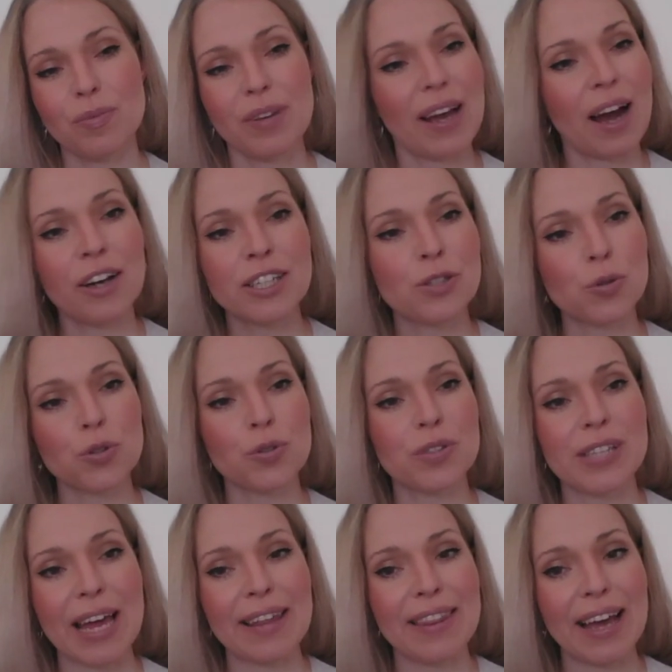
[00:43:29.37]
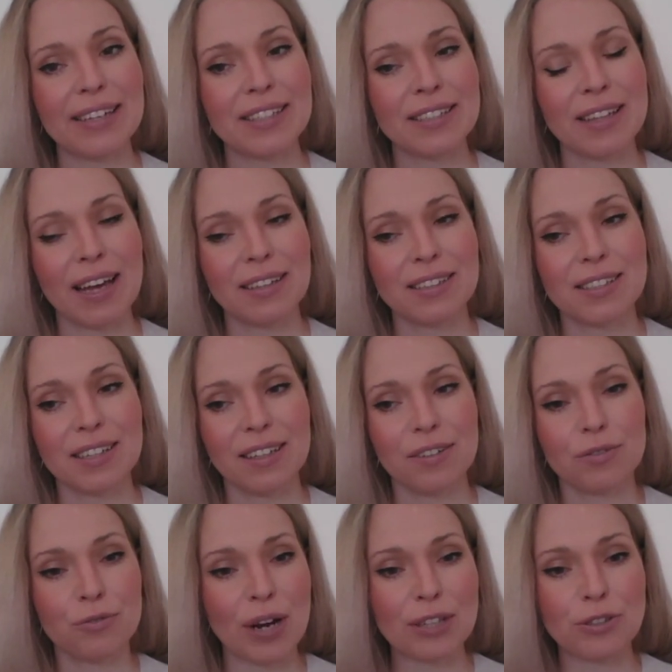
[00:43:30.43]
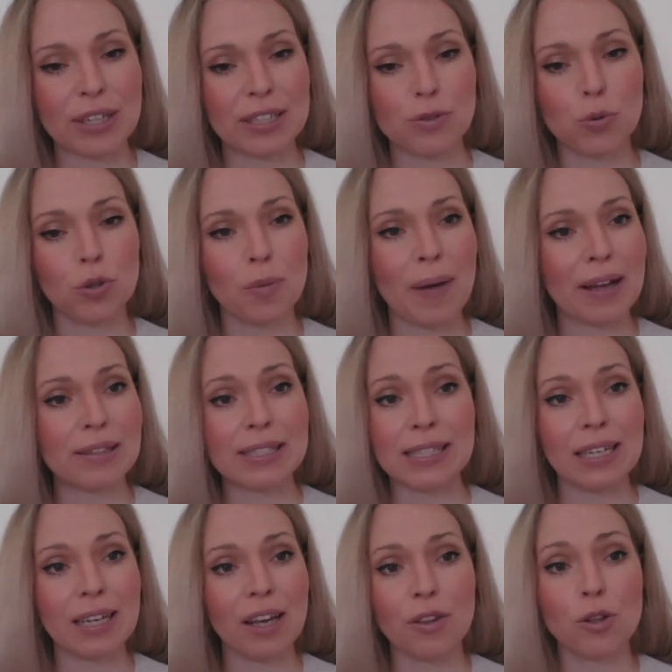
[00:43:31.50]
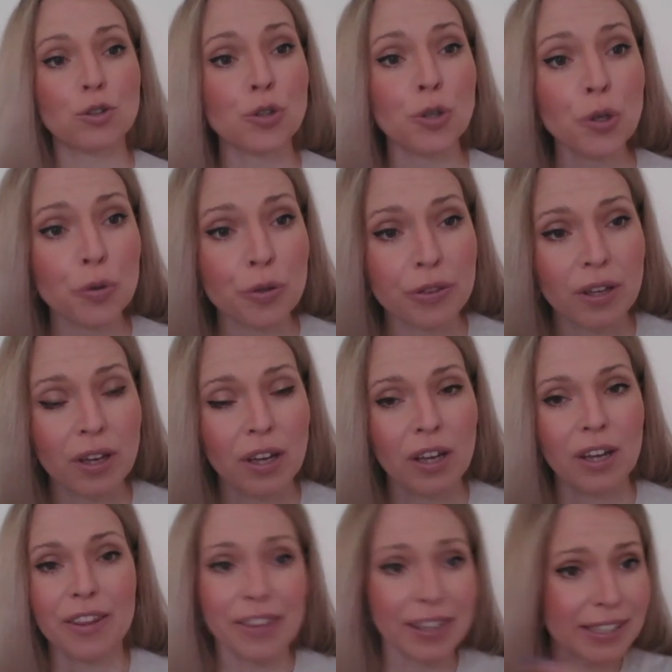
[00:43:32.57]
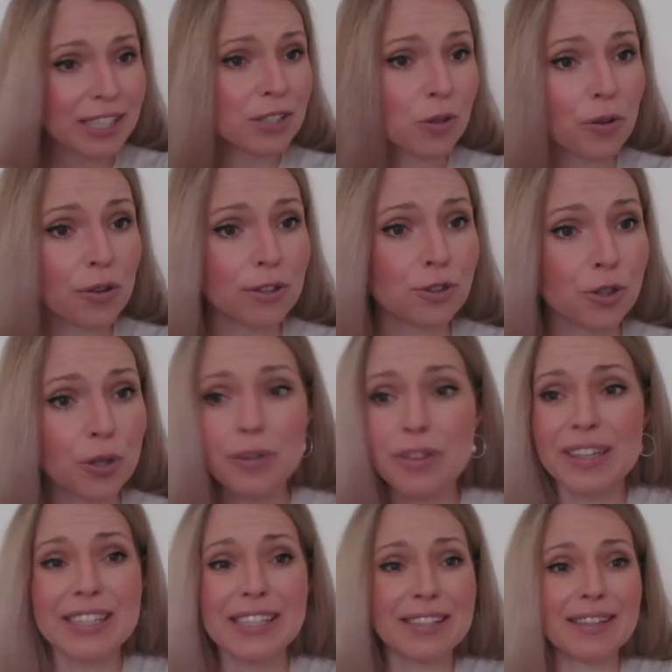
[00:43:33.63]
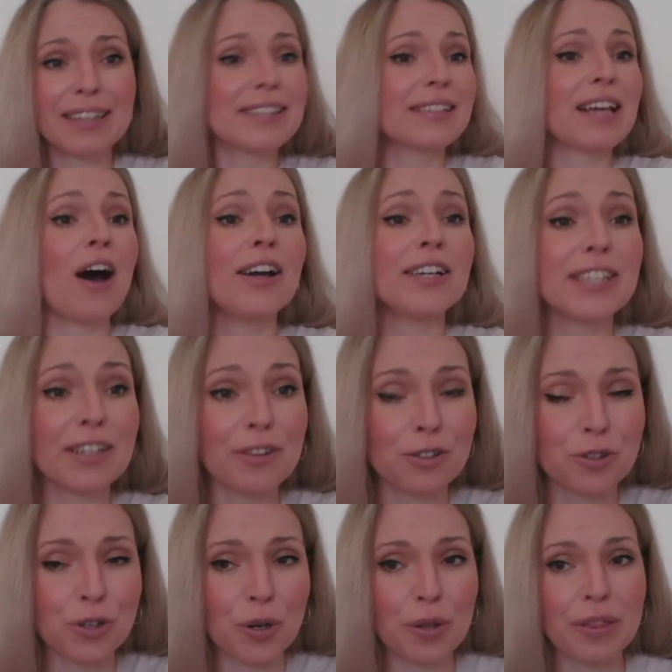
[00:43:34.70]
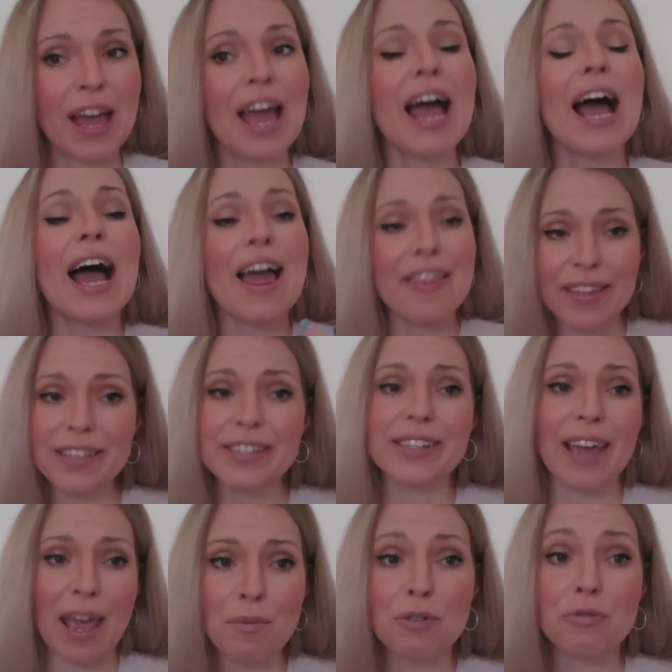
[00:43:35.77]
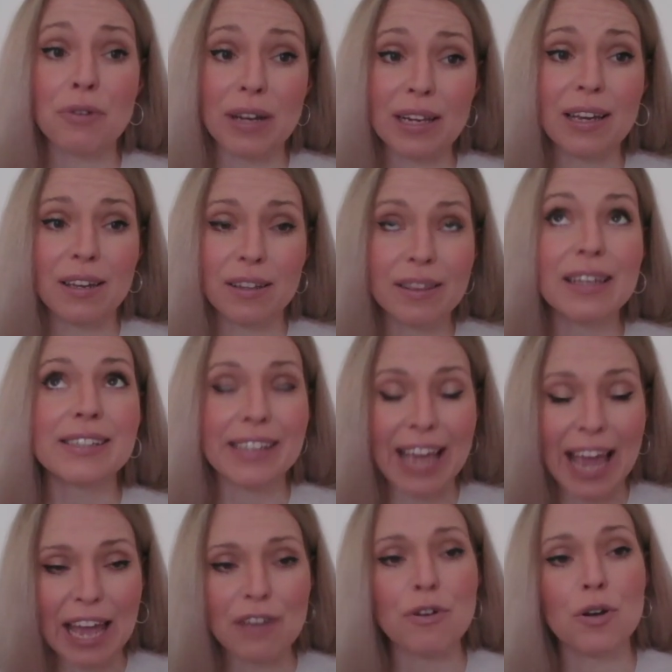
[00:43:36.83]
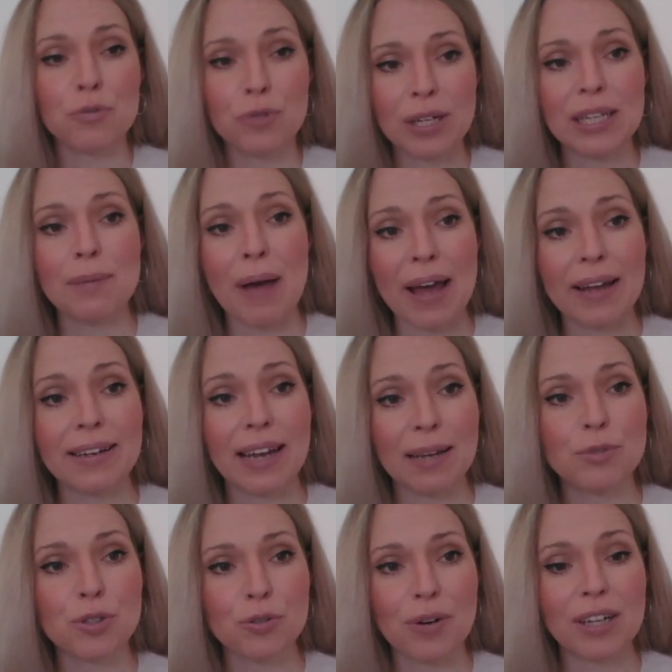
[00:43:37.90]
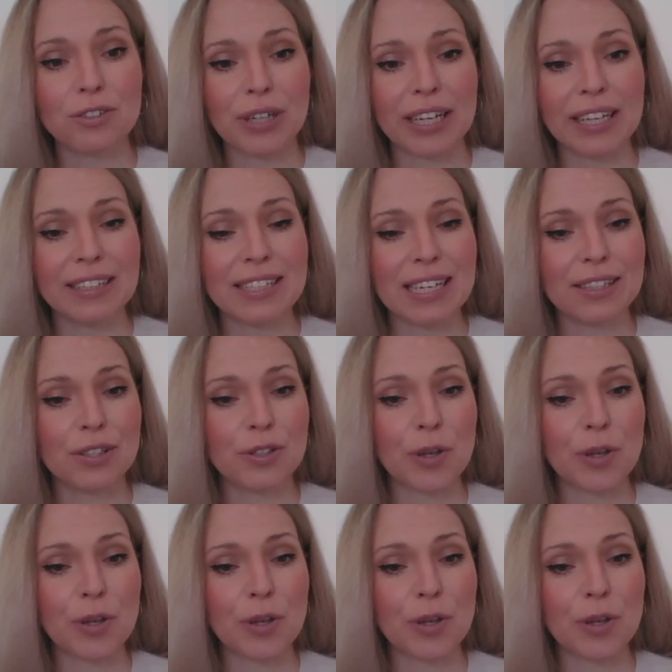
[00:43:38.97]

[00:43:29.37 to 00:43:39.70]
Aristotle said that rhetoric is all about seeking the truth. This is not the truth. This is hiding the truth. And this gave a really bad name to rhetoric indeed.